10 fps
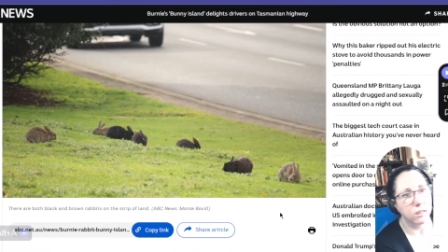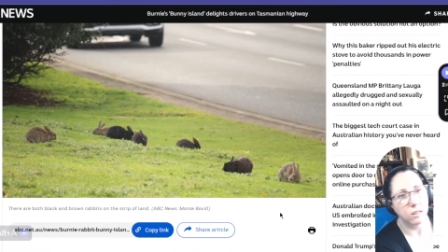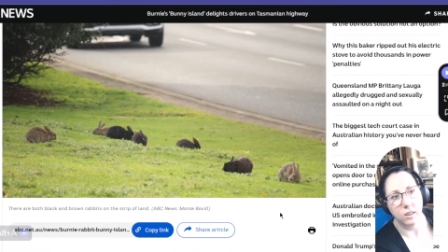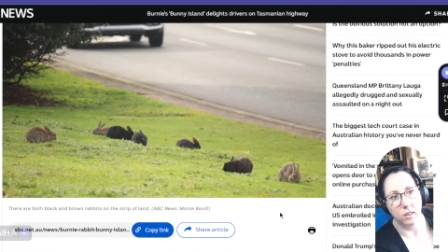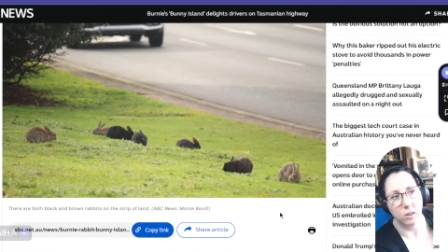
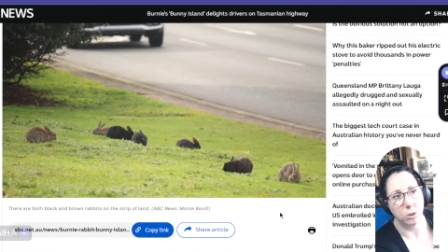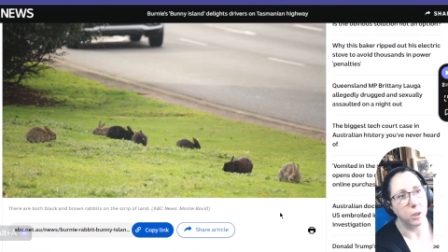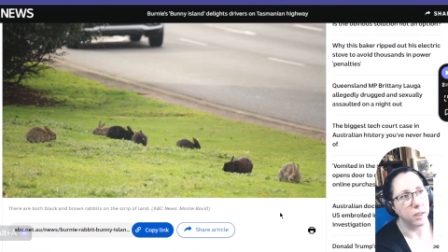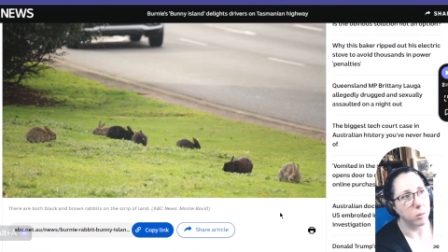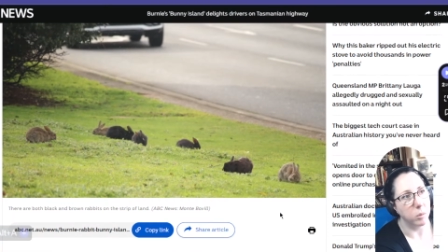This is
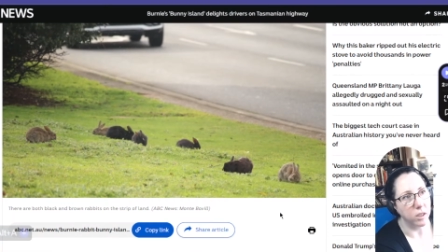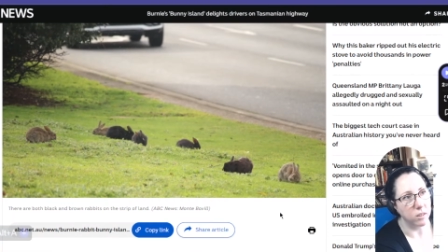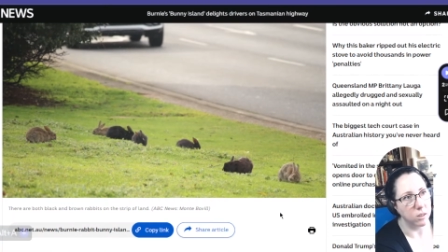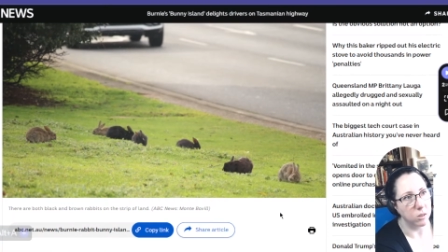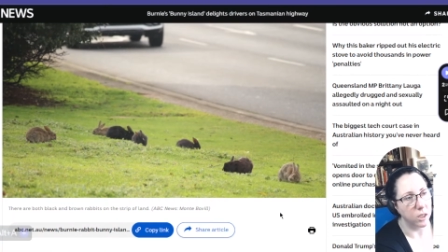Australian
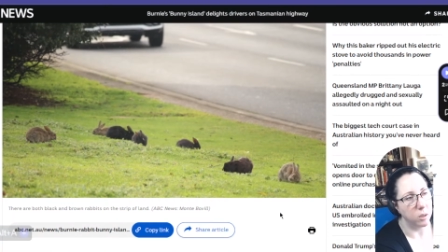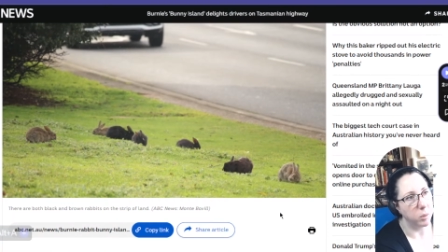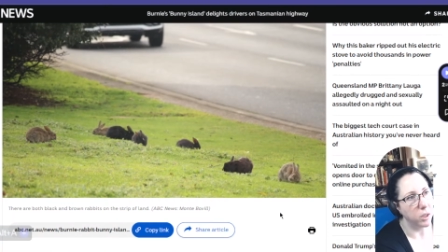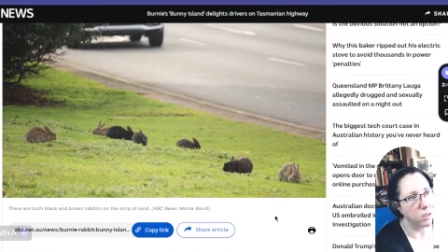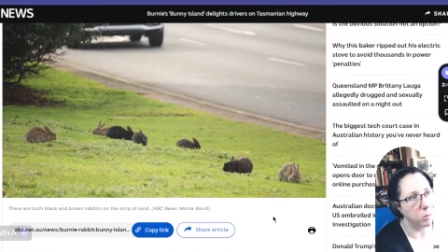bunnies. Australian
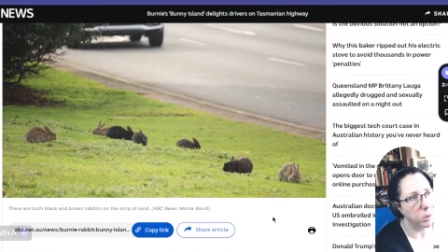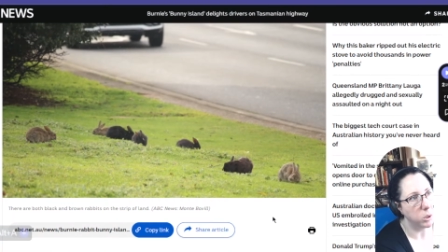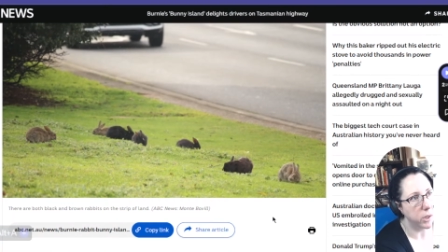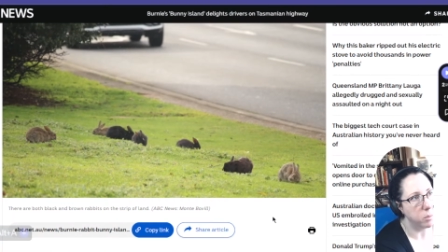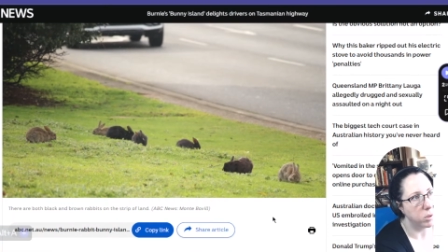bunnies are
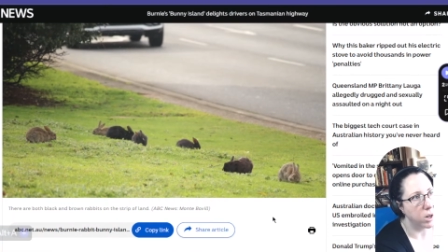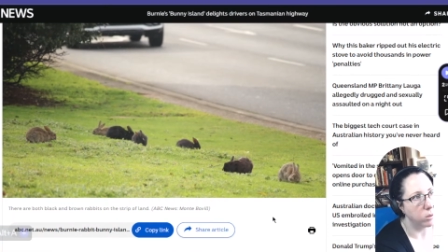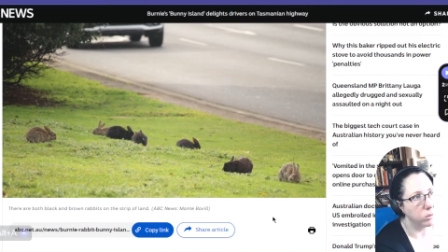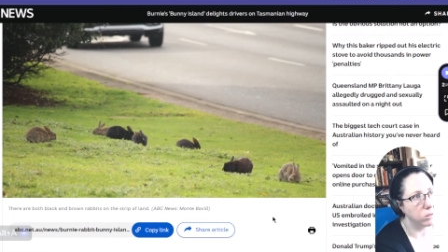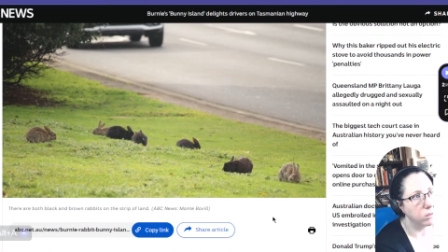mostly
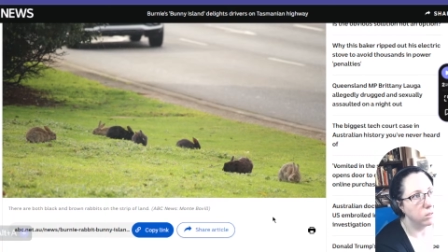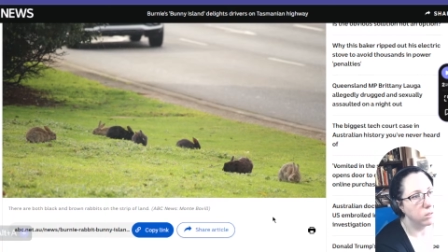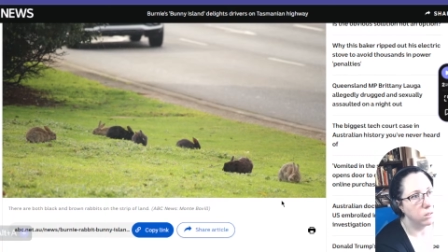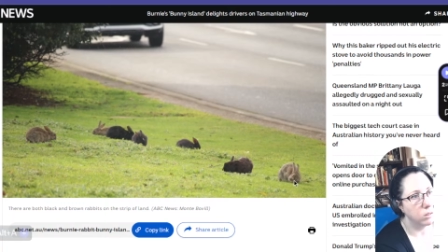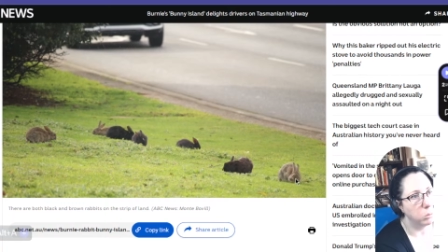brown,
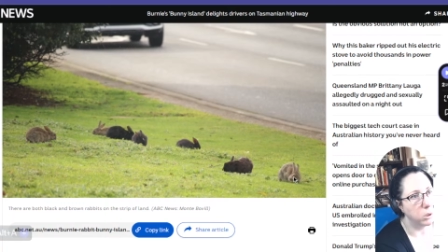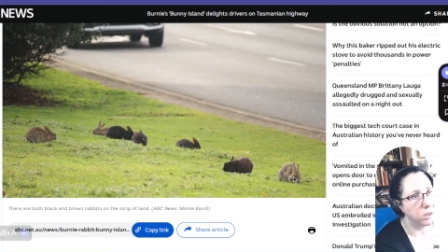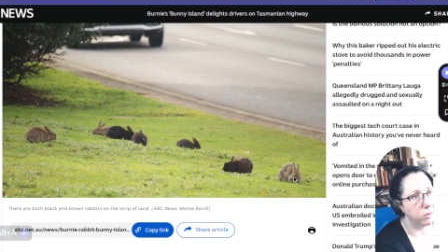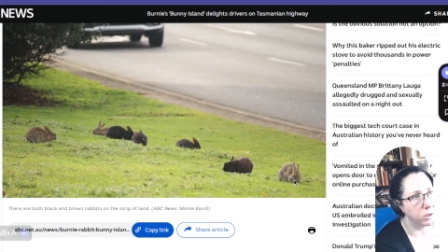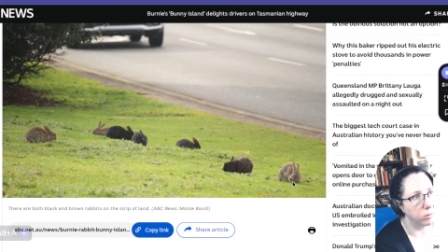but they're
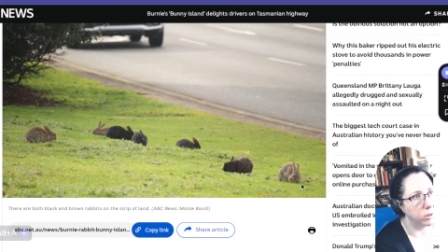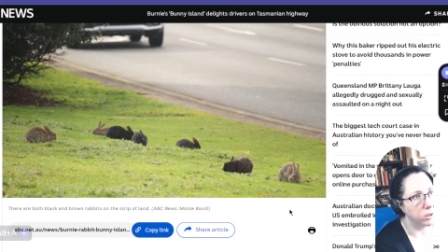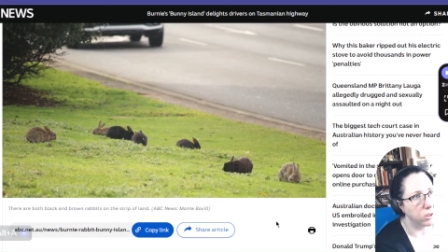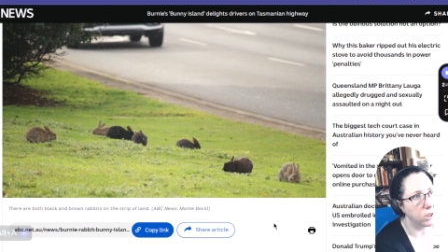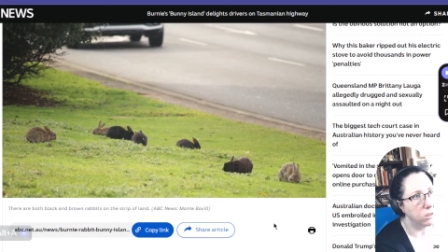very
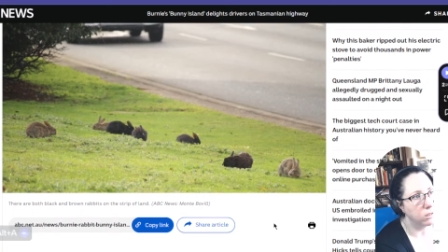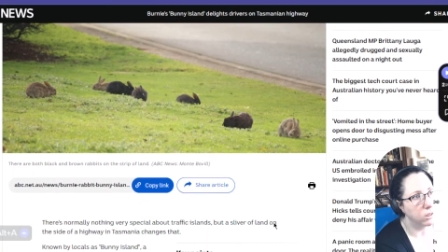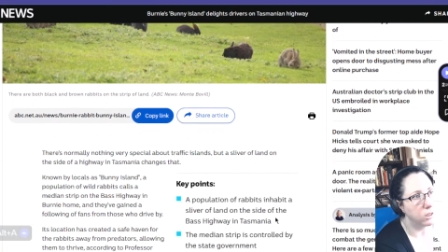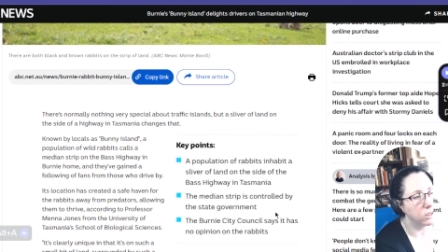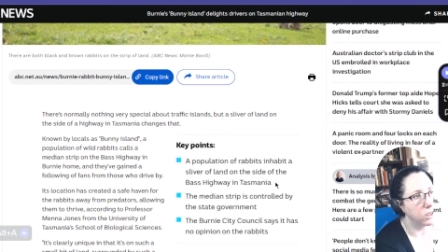fuzzy,
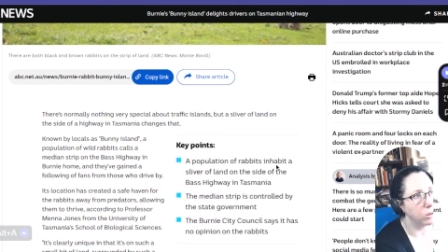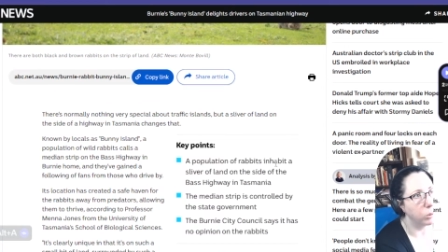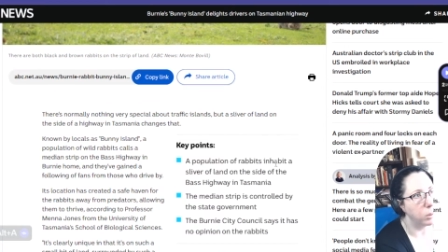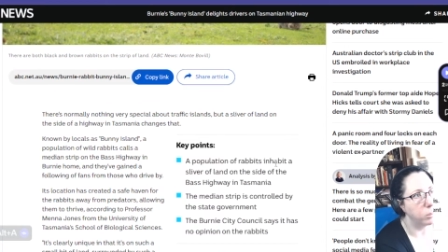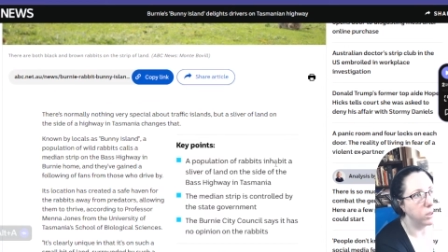and they still have
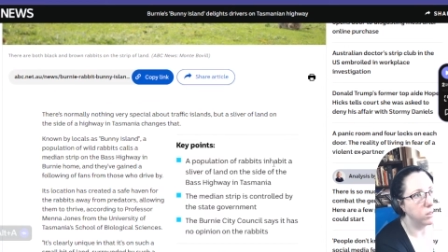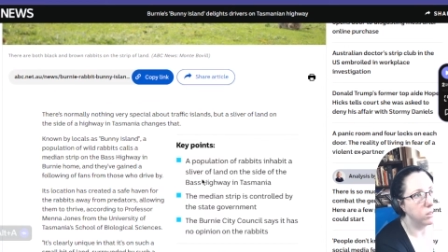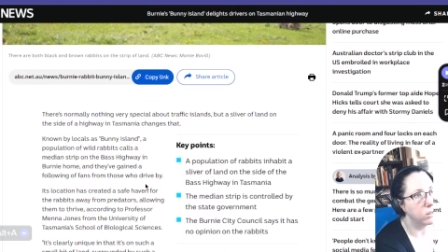white butts.